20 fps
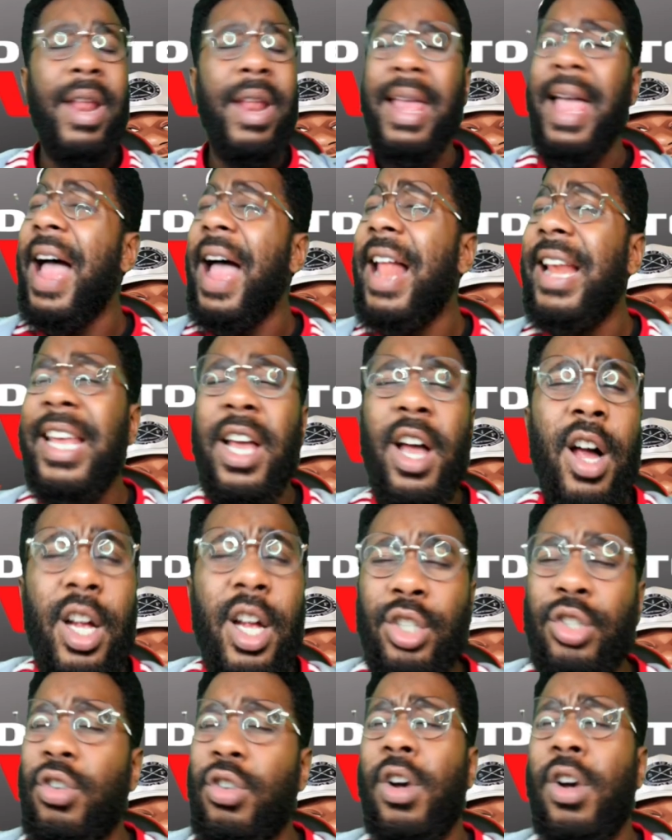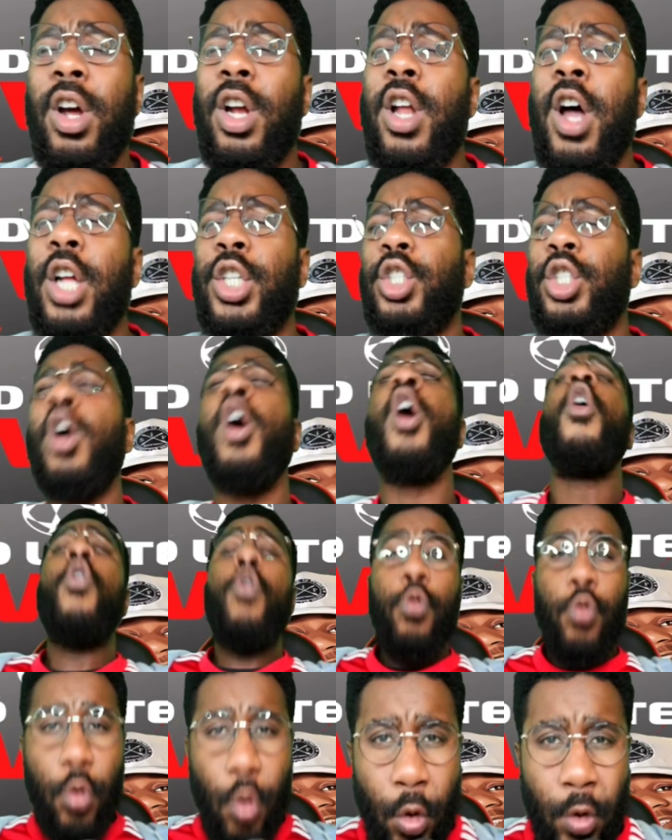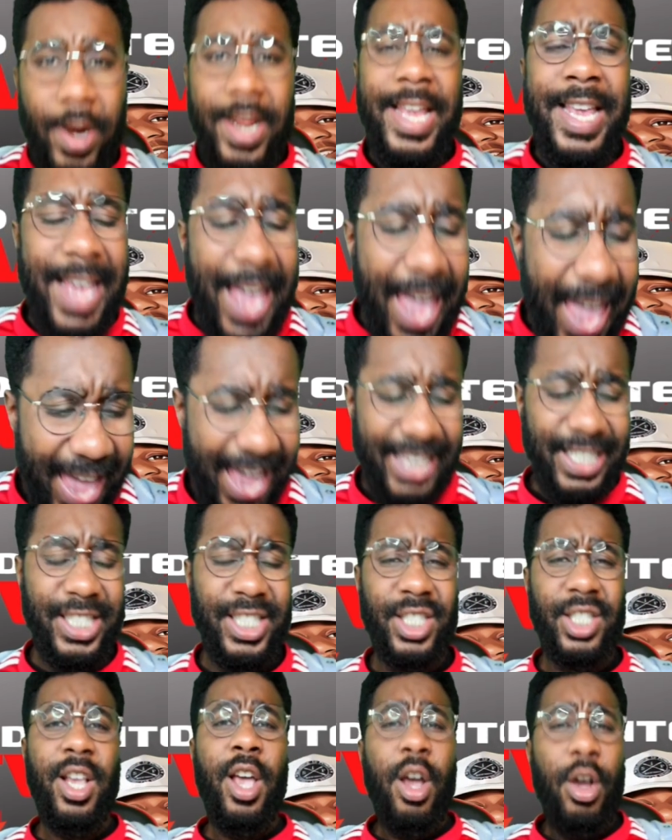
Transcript: it. Alejandro Garnacho, Rooney S